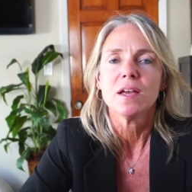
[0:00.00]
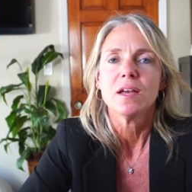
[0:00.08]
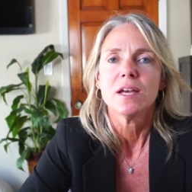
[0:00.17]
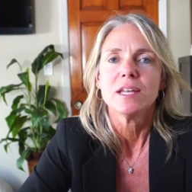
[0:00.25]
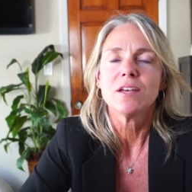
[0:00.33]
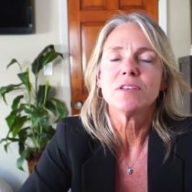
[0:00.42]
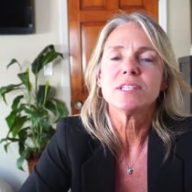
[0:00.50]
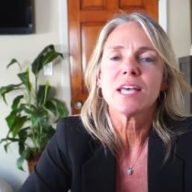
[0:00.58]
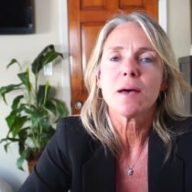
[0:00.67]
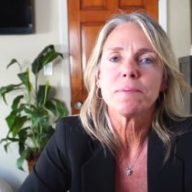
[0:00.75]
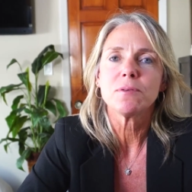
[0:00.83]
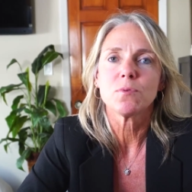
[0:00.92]
Now, this
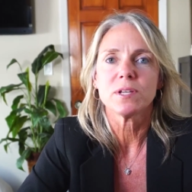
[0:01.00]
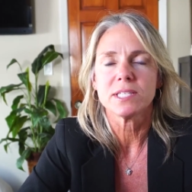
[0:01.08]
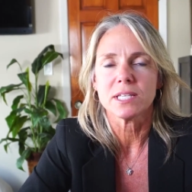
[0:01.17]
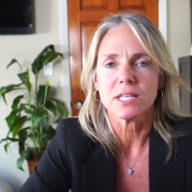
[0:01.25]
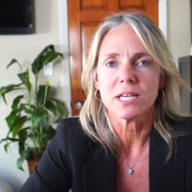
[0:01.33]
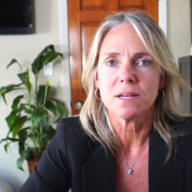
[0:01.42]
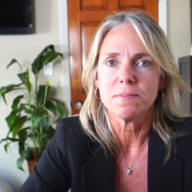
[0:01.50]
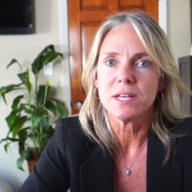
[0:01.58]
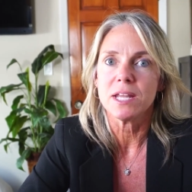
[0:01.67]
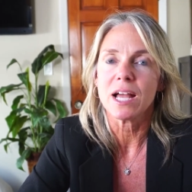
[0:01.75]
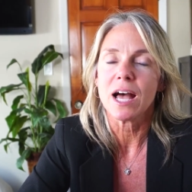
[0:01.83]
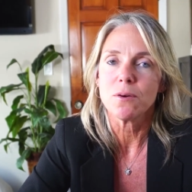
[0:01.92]
happened recently in a
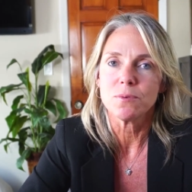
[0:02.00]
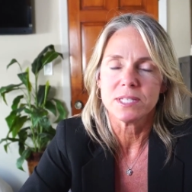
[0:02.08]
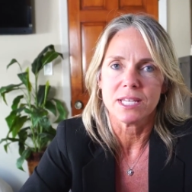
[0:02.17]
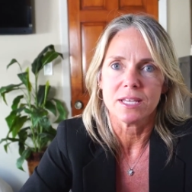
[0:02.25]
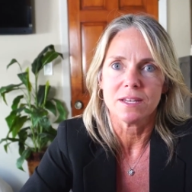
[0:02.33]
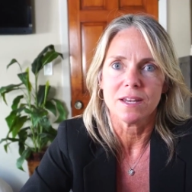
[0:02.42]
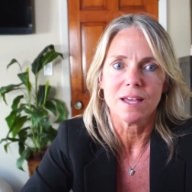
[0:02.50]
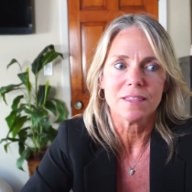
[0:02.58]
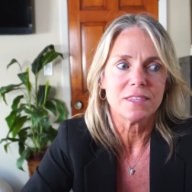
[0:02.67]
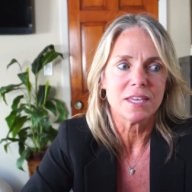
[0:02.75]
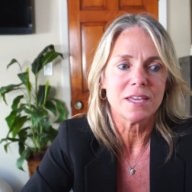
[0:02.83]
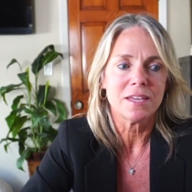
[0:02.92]
meeting I was in.
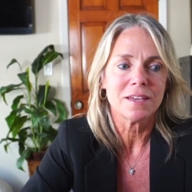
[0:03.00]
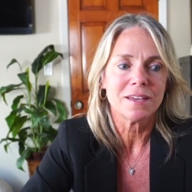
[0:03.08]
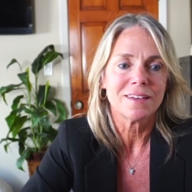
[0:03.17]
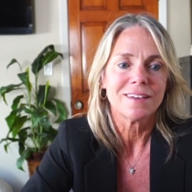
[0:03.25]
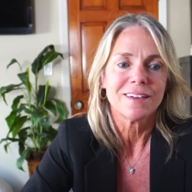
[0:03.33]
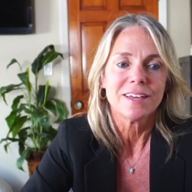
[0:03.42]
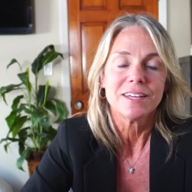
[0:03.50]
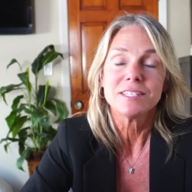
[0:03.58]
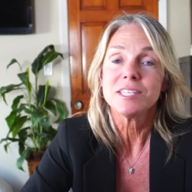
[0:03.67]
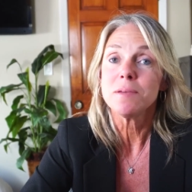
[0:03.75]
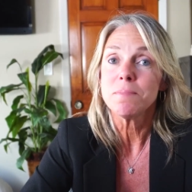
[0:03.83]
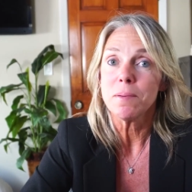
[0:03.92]
The
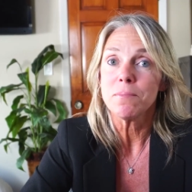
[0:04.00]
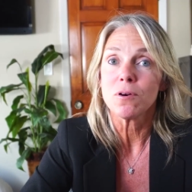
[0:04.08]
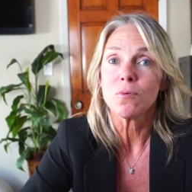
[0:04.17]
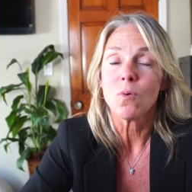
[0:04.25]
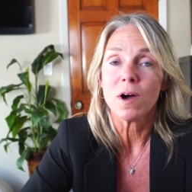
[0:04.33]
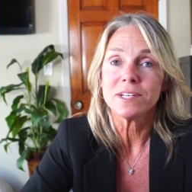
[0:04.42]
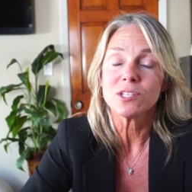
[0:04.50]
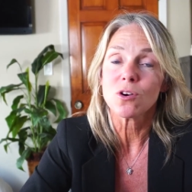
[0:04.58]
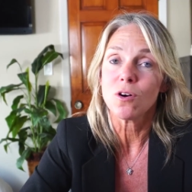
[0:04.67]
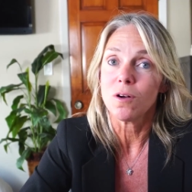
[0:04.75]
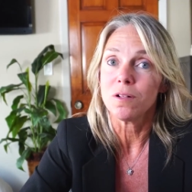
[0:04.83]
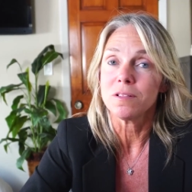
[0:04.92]
team member wanted to
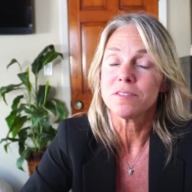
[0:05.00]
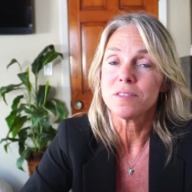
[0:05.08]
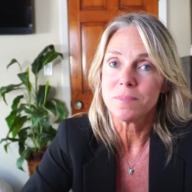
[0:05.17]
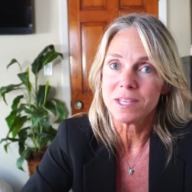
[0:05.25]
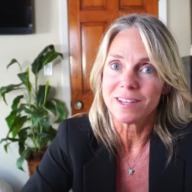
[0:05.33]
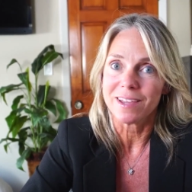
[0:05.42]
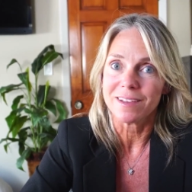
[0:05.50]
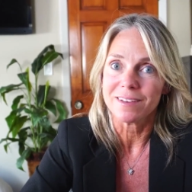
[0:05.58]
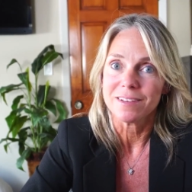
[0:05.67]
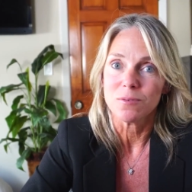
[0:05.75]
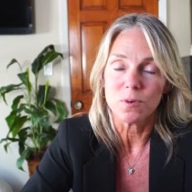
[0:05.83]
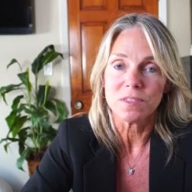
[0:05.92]
call the meeting
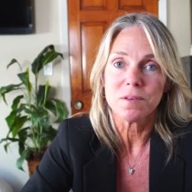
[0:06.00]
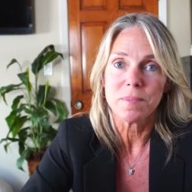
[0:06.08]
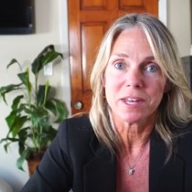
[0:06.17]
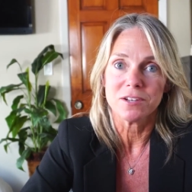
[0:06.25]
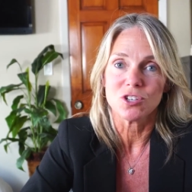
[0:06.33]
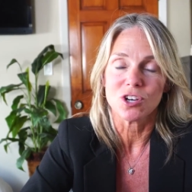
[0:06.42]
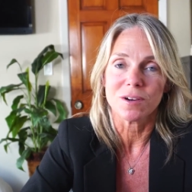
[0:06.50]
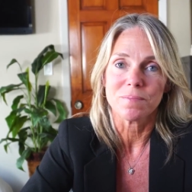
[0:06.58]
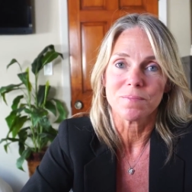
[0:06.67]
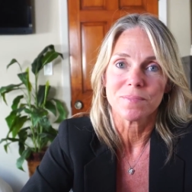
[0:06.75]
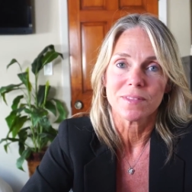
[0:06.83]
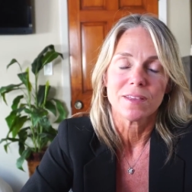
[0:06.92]
with the manager.
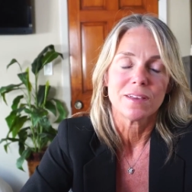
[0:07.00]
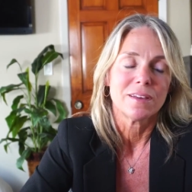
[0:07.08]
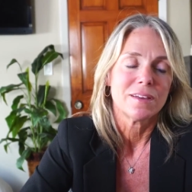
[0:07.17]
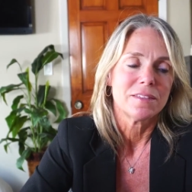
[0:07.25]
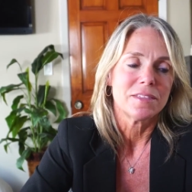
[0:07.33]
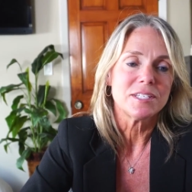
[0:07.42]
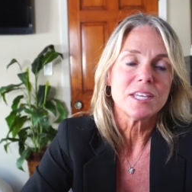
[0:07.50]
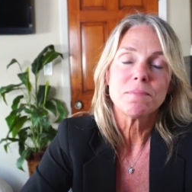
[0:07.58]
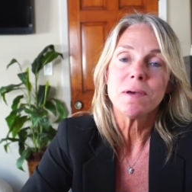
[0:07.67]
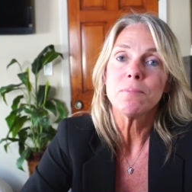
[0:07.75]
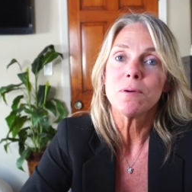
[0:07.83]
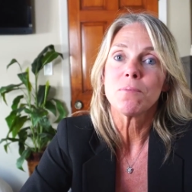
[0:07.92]
The team
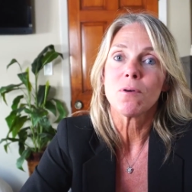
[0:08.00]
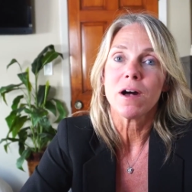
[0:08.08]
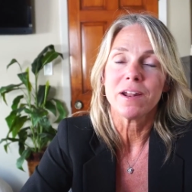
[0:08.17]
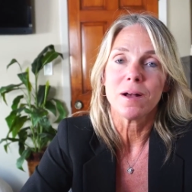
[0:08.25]
member brought up